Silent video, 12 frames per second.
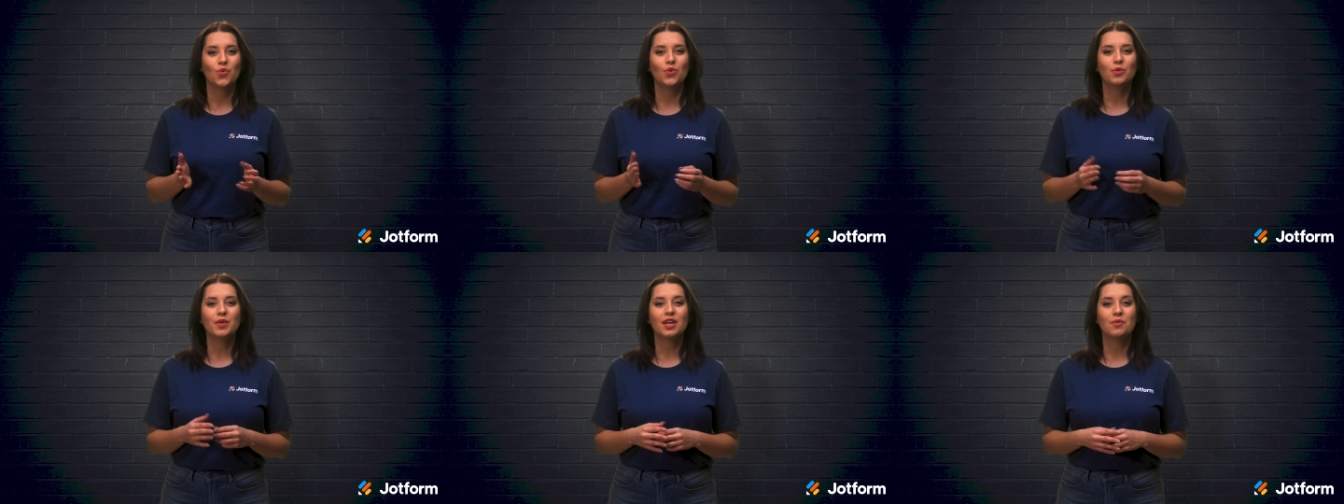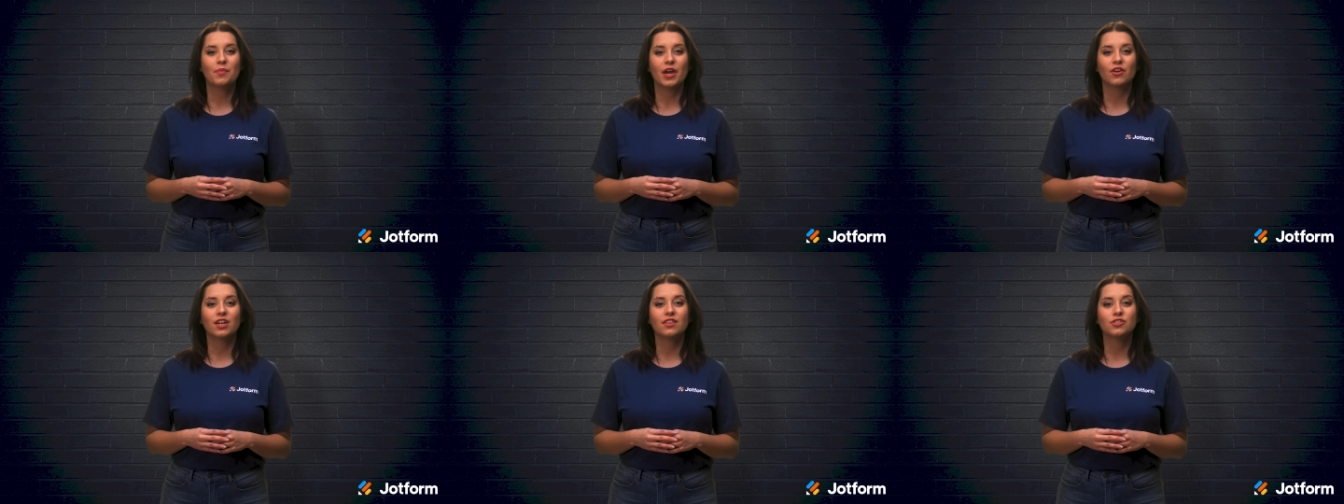We'll be
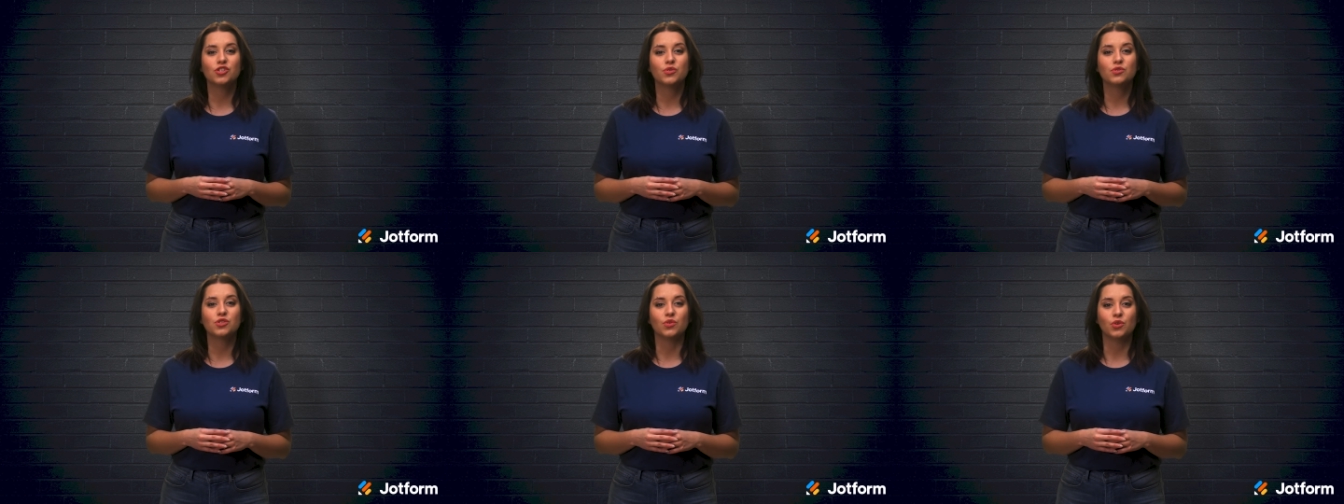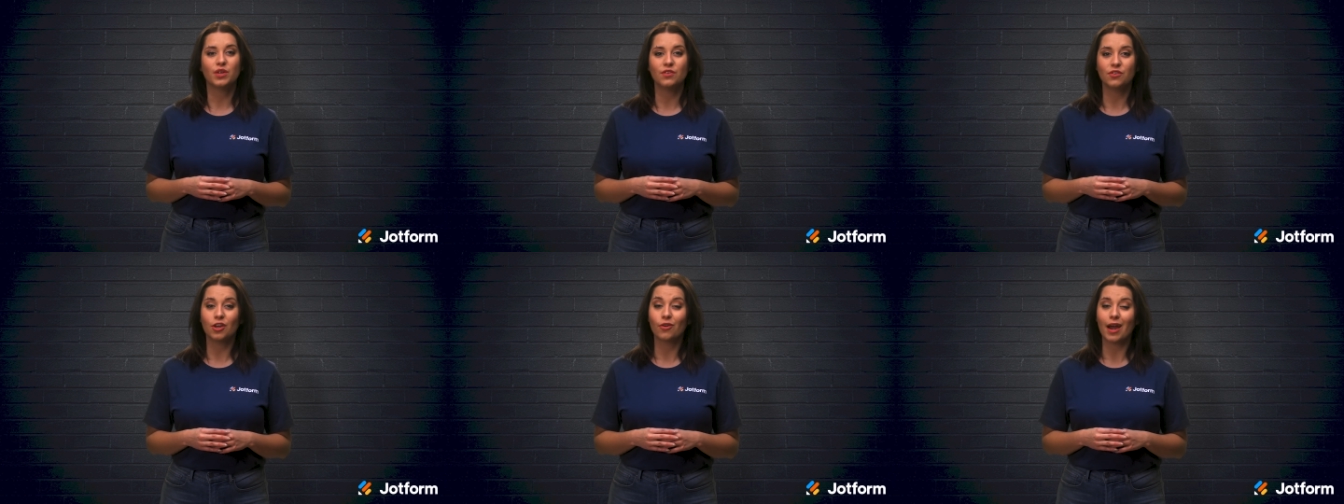comparing the two so you
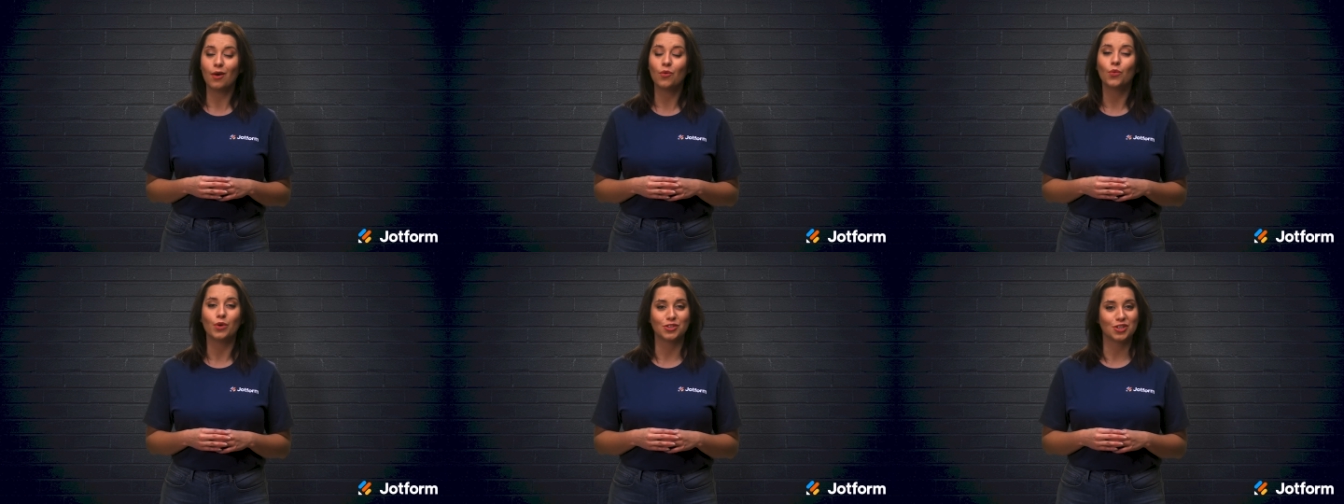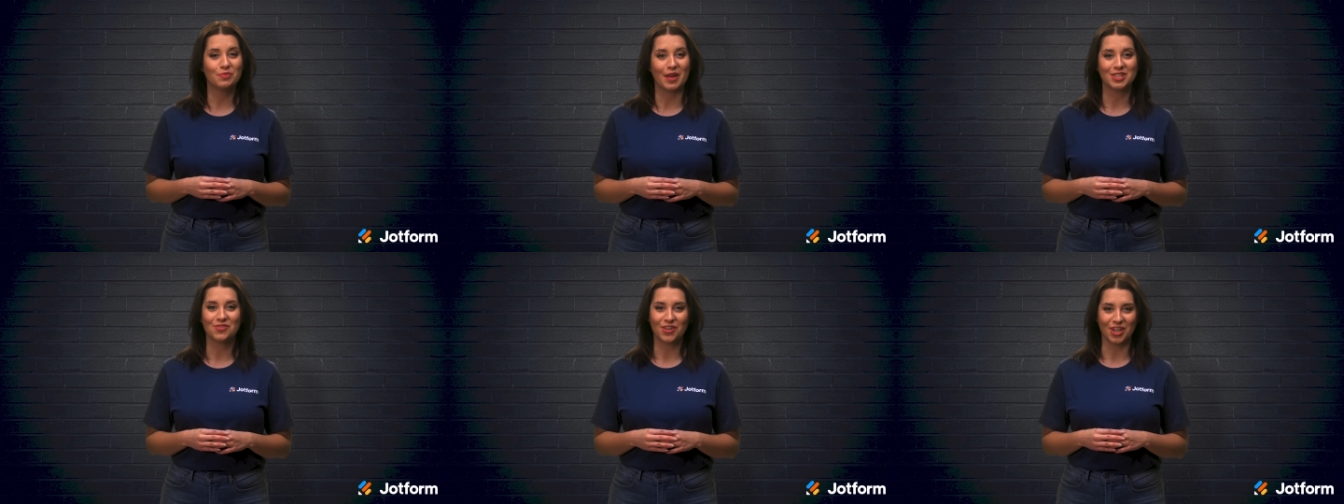can figure out which is
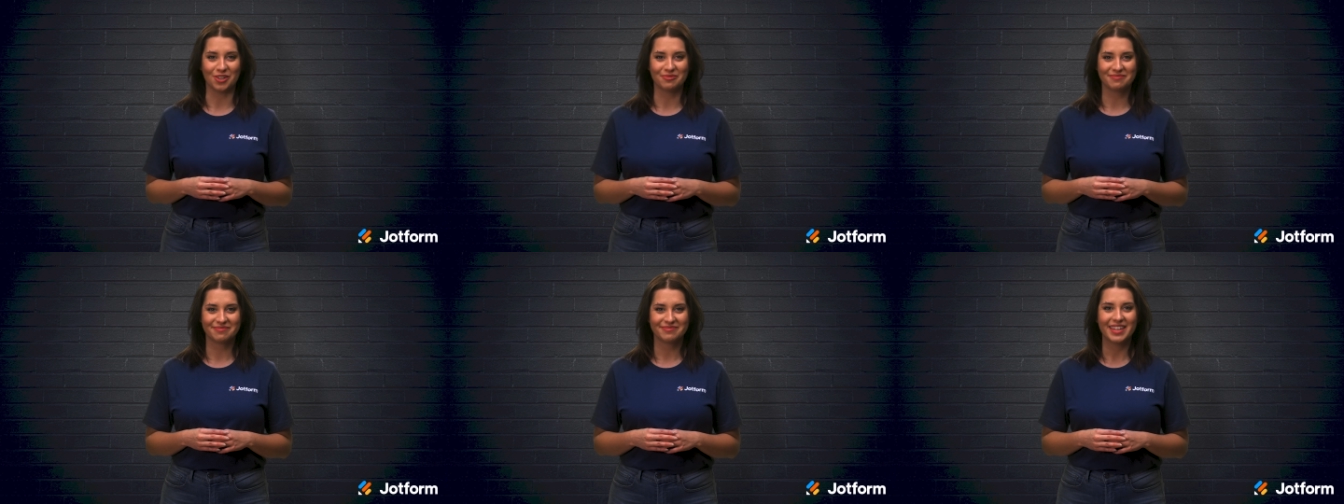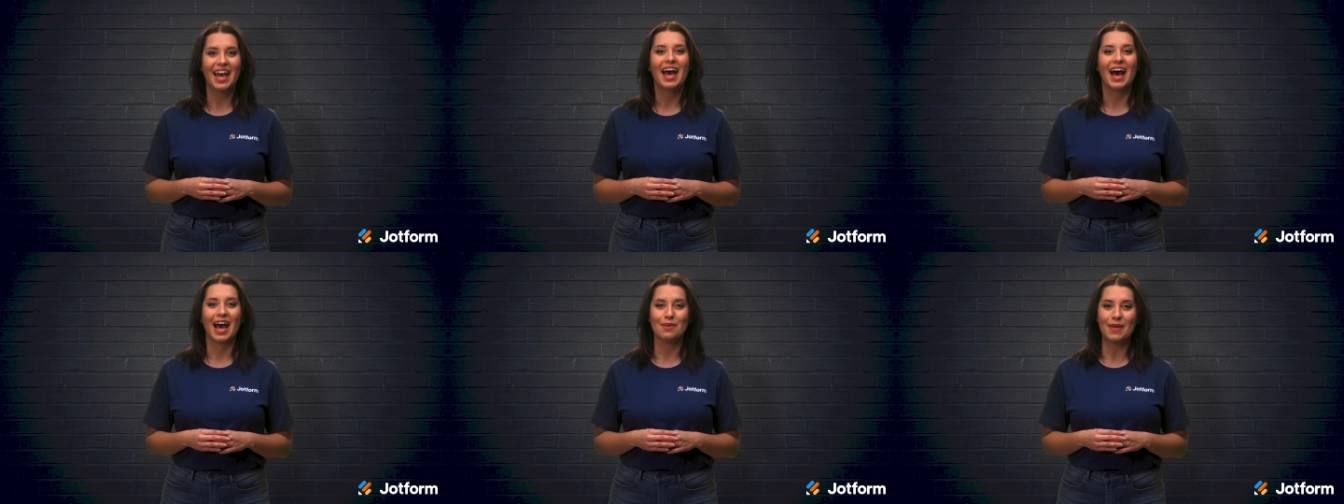best for you.
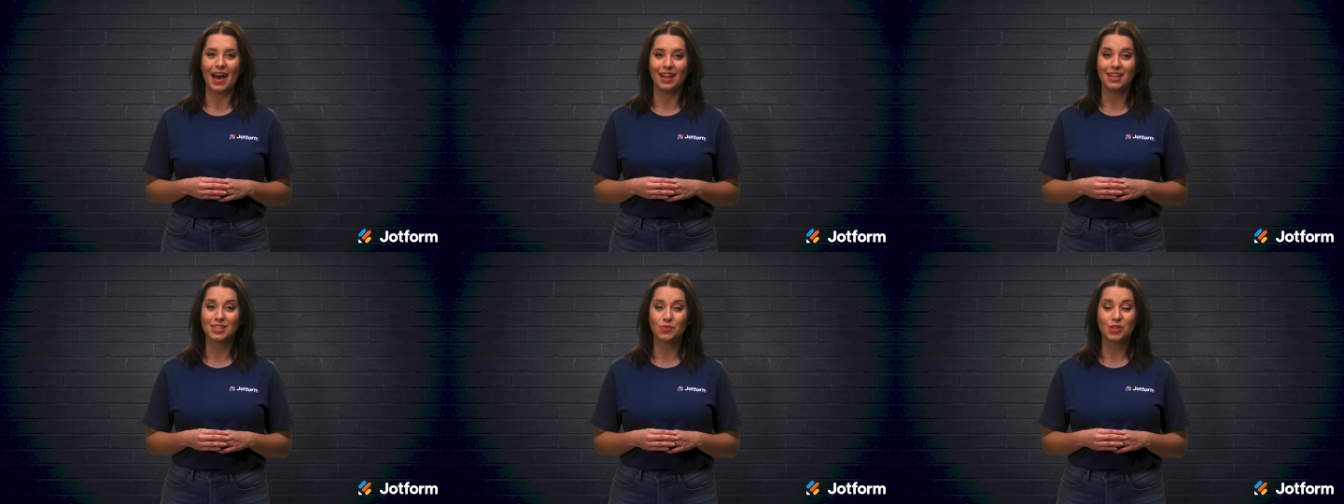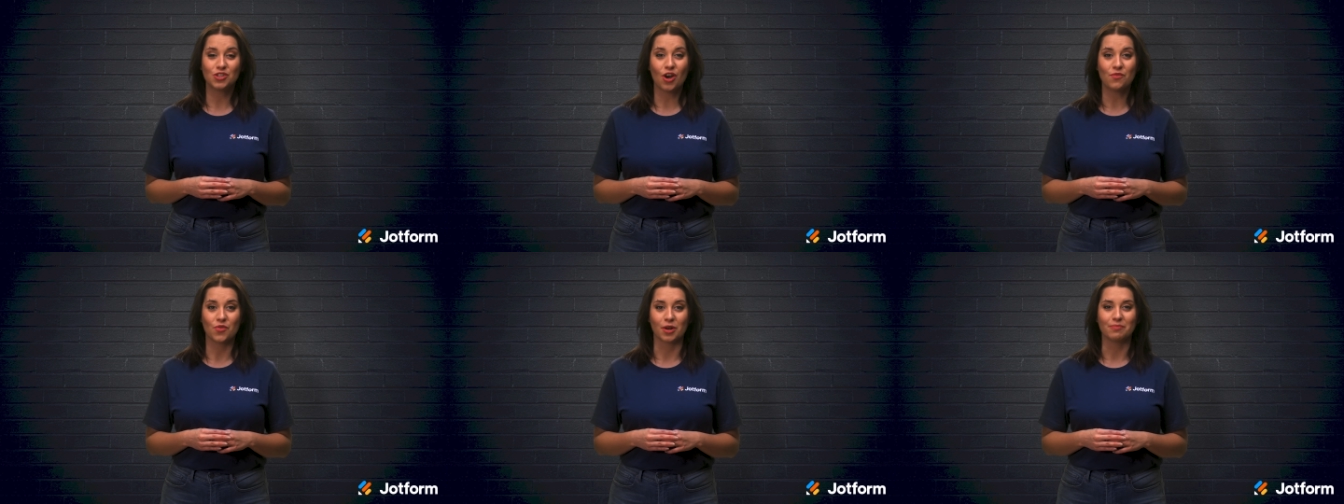I'm Alex with
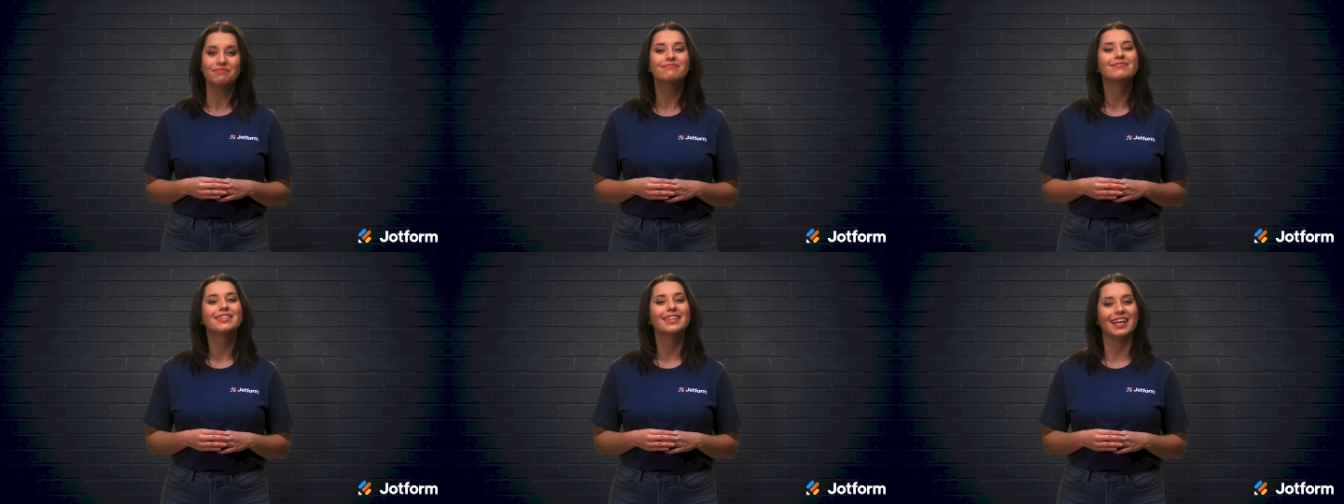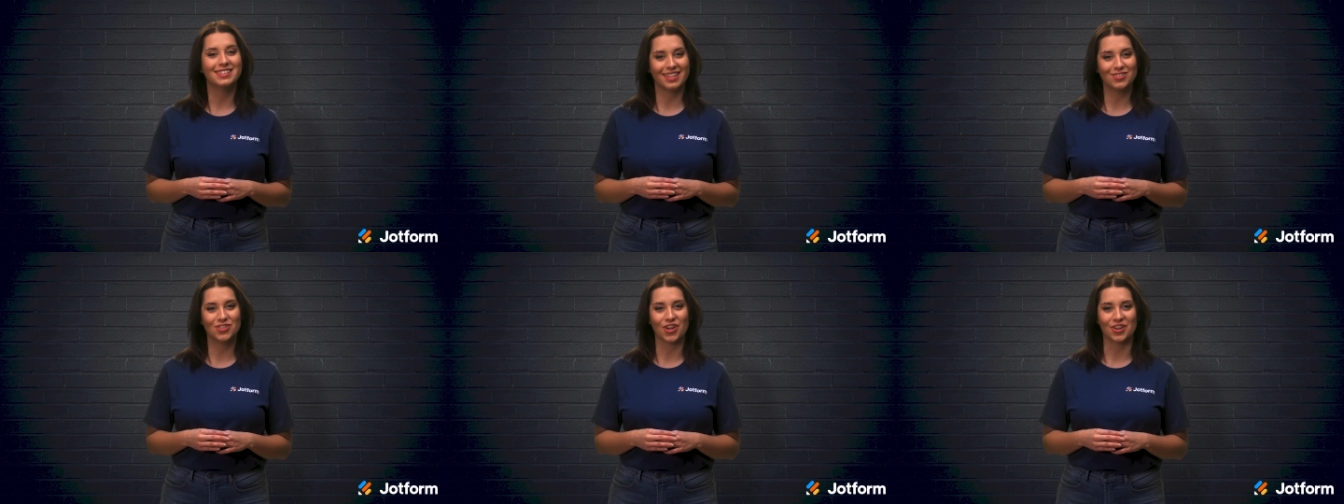Jotform. Let's
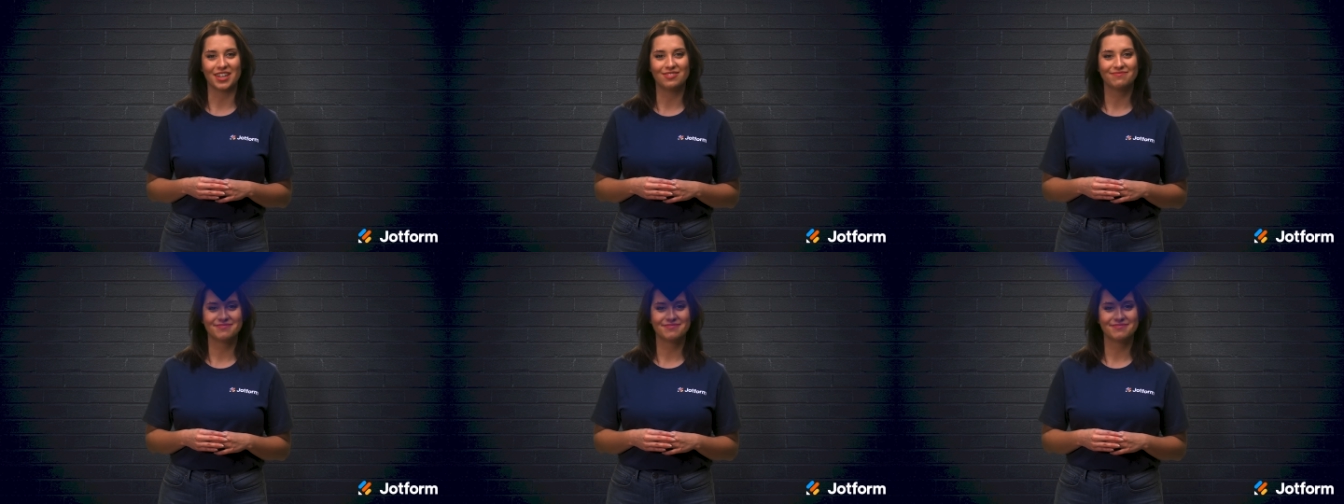get started.